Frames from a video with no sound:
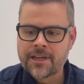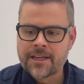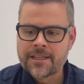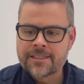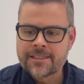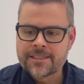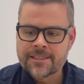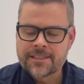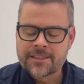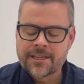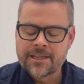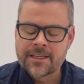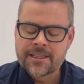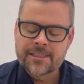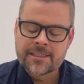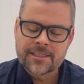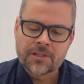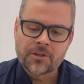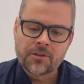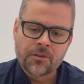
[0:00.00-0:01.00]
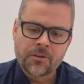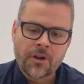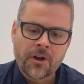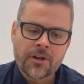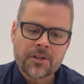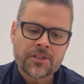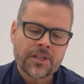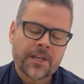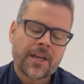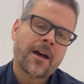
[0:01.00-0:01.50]
It's still
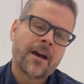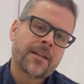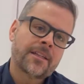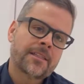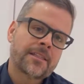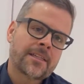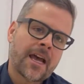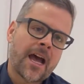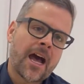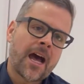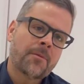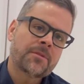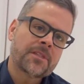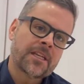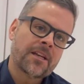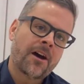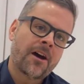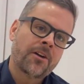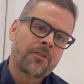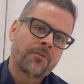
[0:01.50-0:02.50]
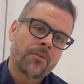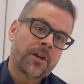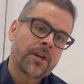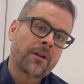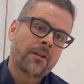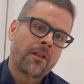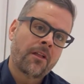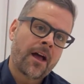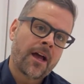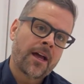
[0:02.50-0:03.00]
largely untapped and
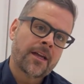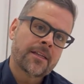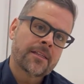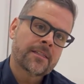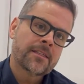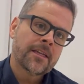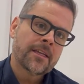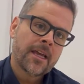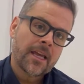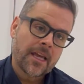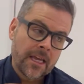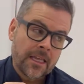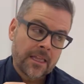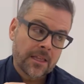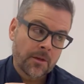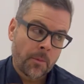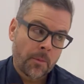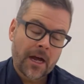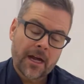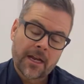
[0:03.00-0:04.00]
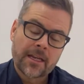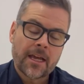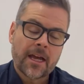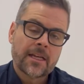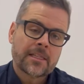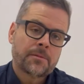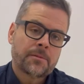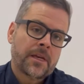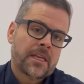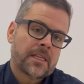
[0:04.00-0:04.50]
unrealized in the
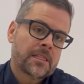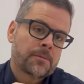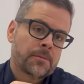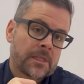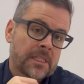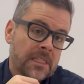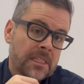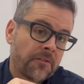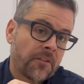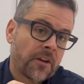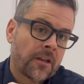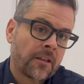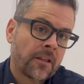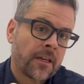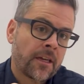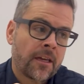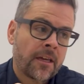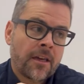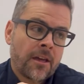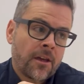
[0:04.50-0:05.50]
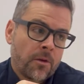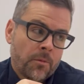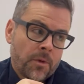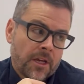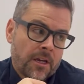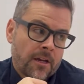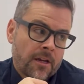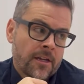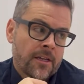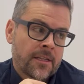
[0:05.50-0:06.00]
podcast space specifically,
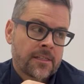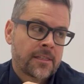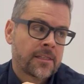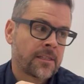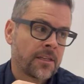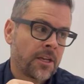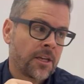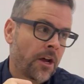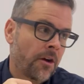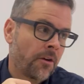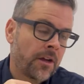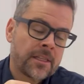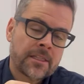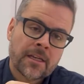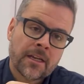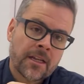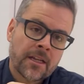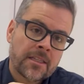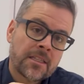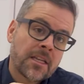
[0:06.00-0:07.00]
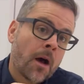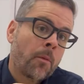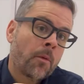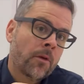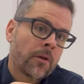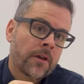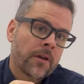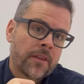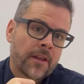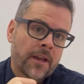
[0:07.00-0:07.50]
because it's going to
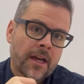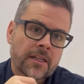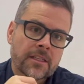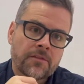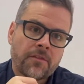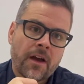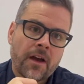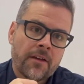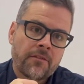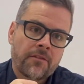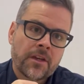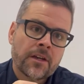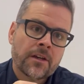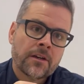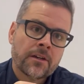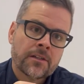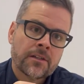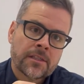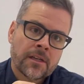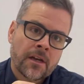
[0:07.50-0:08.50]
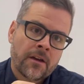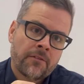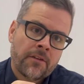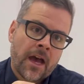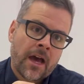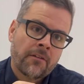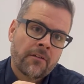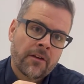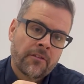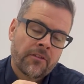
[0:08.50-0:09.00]
double in the next 5 years of
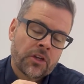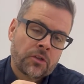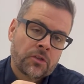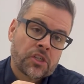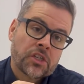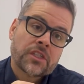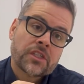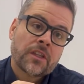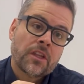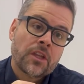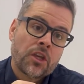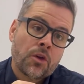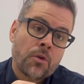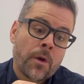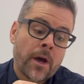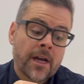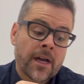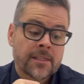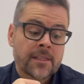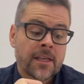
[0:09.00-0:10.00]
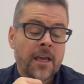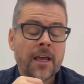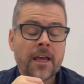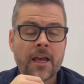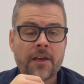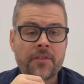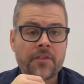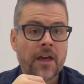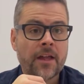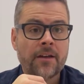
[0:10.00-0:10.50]
ad revenue just in the US,
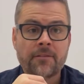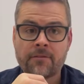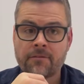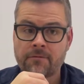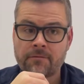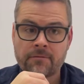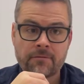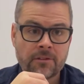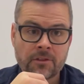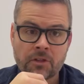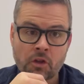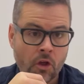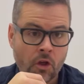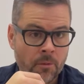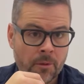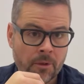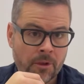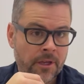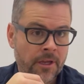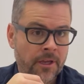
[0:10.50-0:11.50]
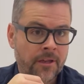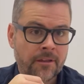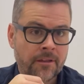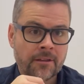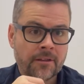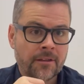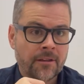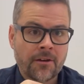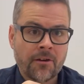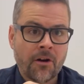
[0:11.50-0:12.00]
and then globally
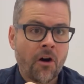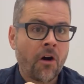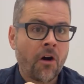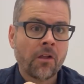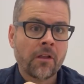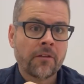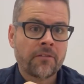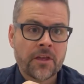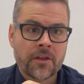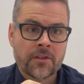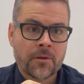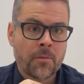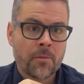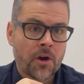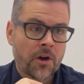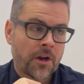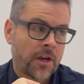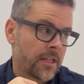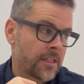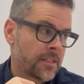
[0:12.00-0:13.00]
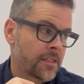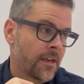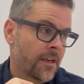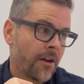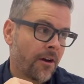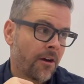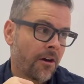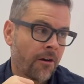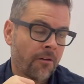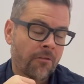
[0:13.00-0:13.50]
all of the other markets
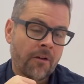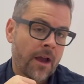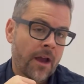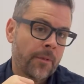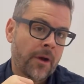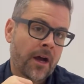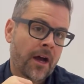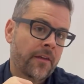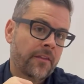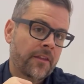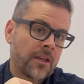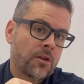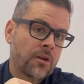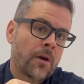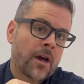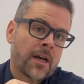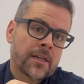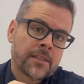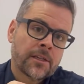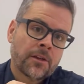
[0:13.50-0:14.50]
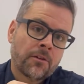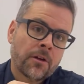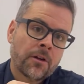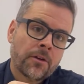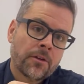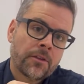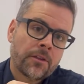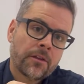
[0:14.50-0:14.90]
are right behind the U.S. in growth.